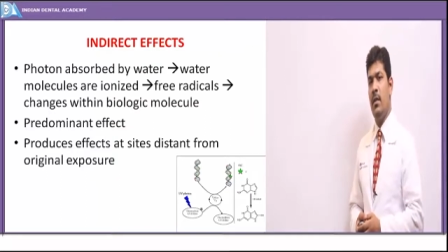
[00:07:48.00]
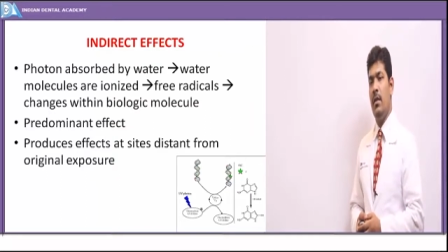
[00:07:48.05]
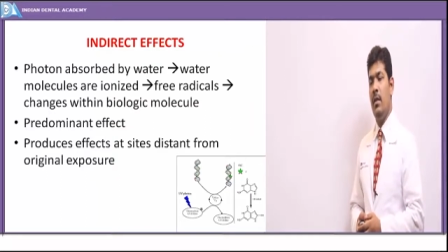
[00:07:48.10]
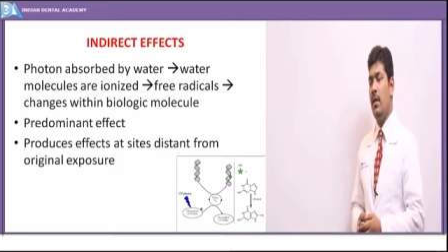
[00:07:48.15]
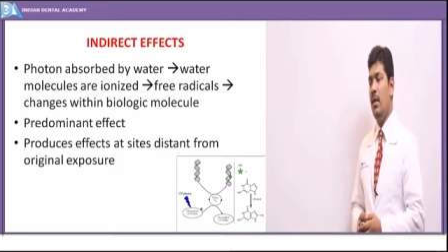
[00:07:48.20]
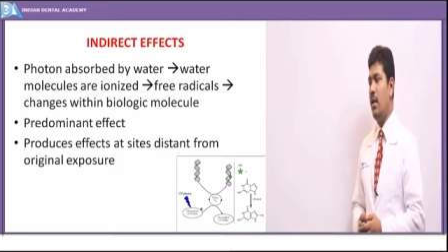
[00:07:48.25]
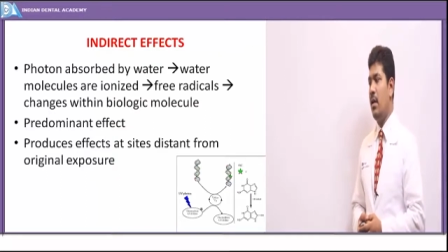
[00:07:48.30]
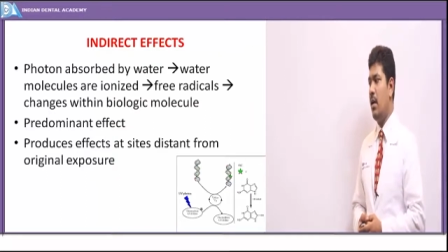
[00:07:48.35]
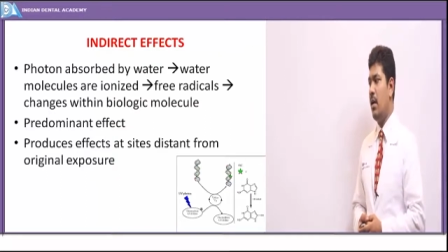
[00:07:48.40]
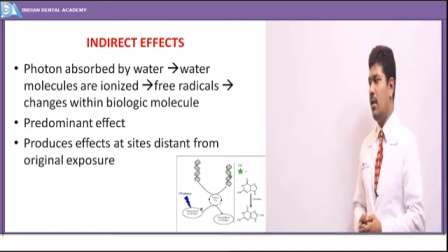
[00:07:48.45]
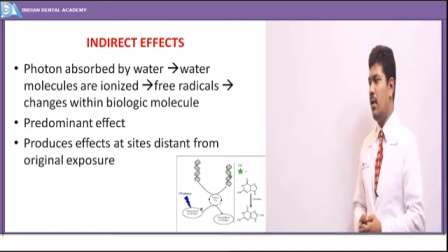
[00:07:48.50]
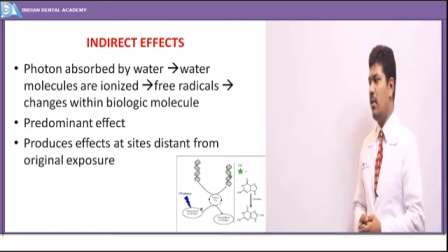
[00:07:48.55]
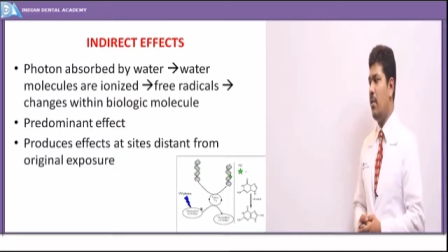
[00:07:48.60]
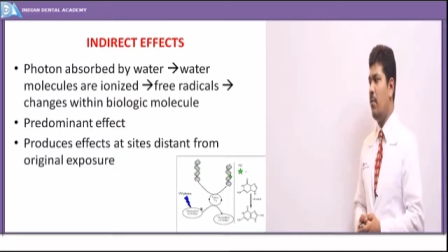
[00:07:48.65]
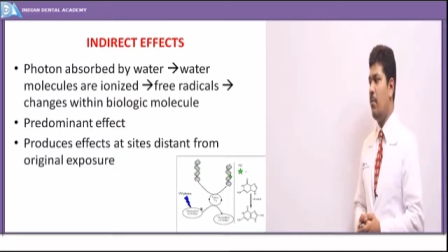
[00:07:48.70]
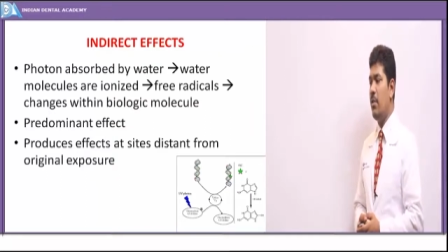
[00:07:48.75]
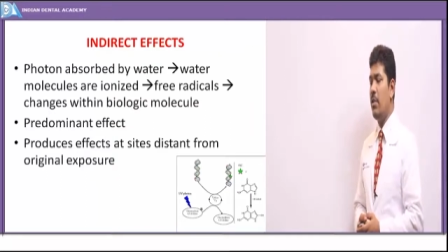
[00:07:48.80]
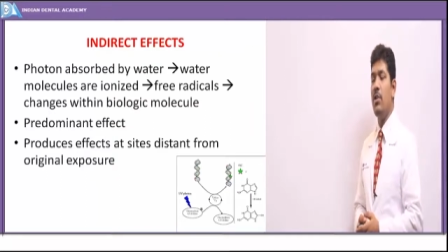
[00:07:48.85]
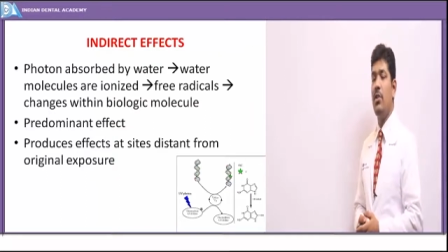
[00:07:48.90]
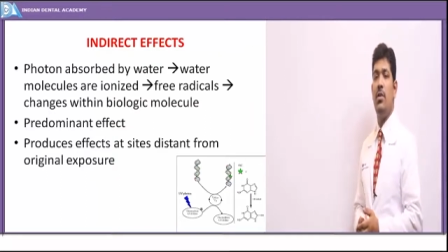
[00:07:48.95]
uh,
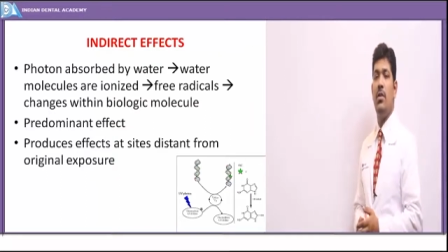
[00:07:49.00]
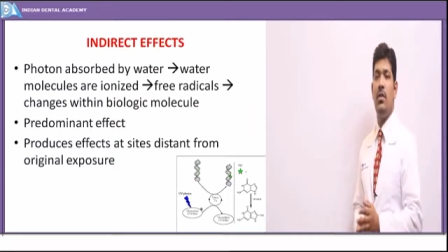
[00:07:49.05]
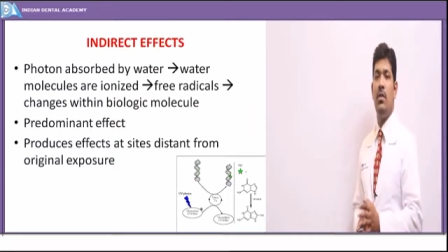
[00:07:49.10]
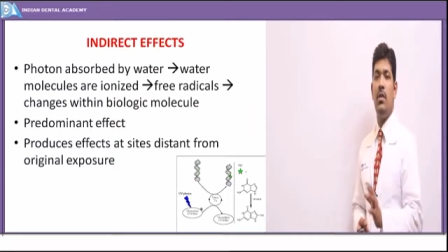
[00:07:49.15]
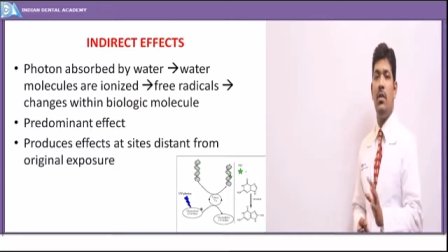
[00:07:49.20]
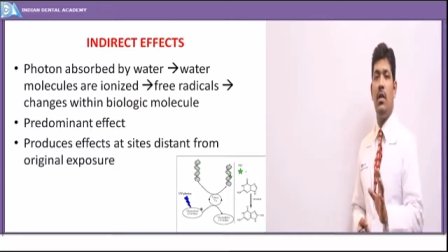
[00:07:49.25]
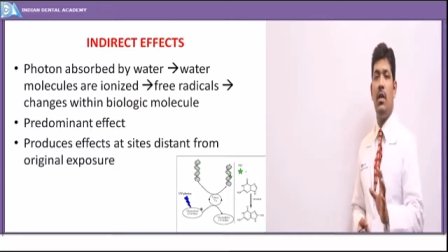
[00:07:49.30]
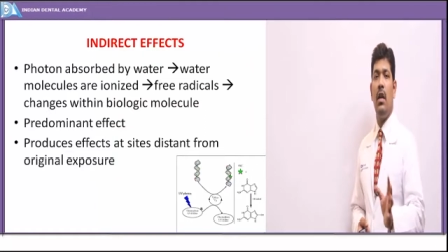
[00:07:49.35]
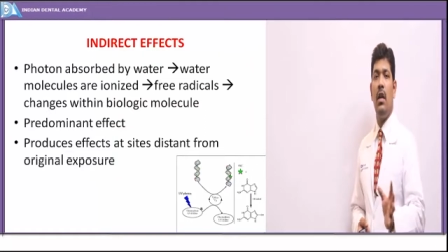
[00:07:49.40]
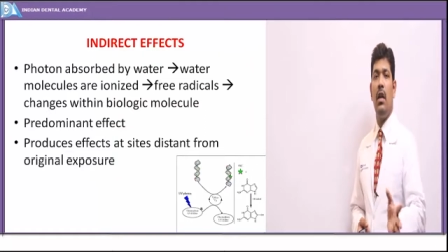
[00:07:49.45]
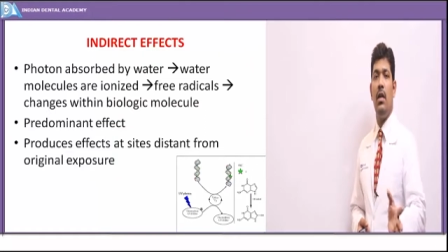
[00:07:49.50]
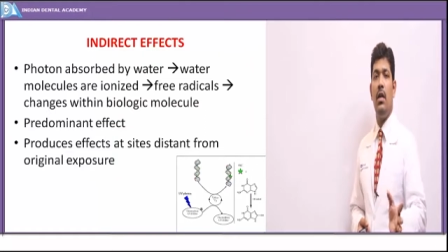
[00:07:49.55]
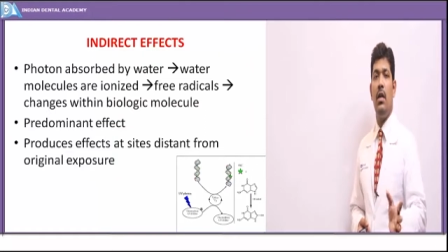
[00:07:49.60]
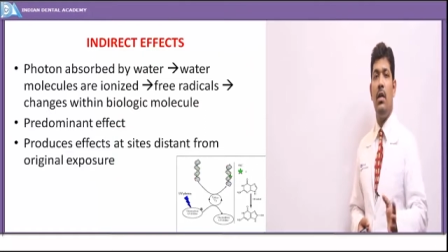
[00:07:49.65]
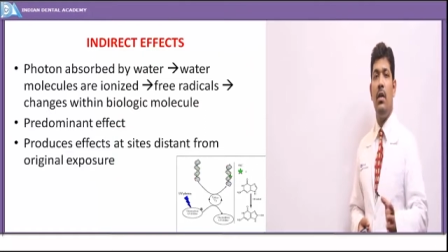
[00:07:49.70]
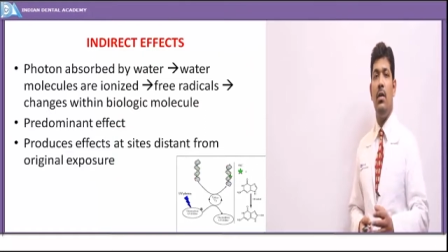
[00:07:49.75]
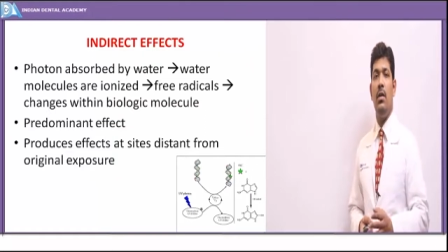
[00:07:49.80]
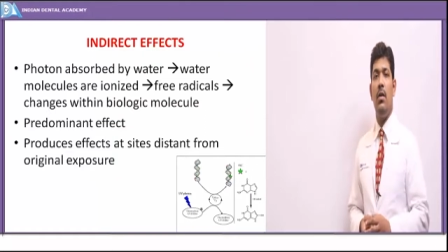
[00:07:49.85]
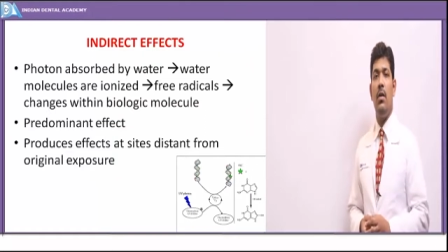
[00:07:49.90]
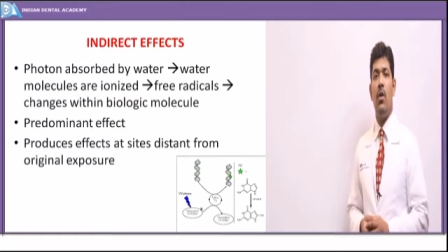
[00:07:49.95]
which
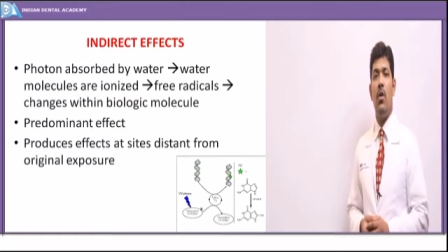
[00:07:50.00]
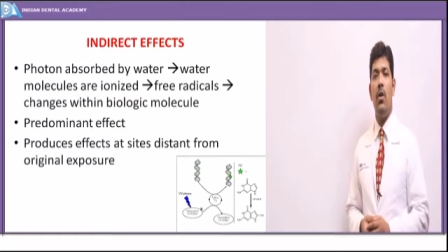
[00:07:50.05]
uh,